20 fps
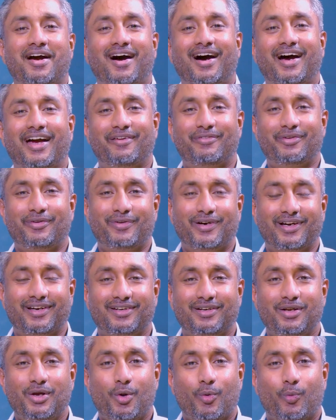Hi
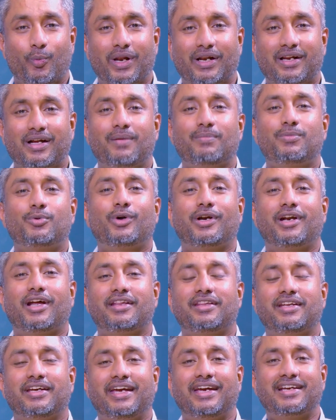everyone, welcome to
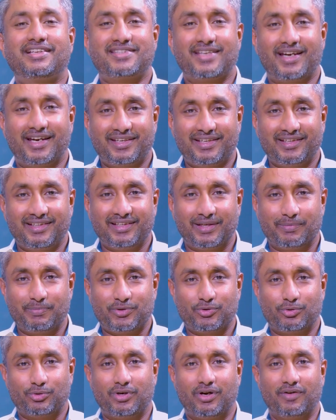another exciting
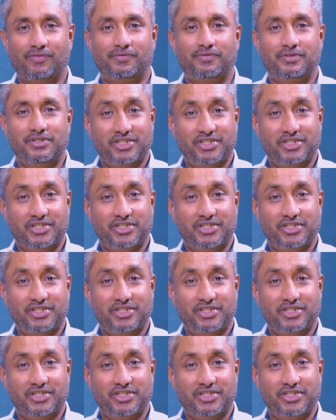episode of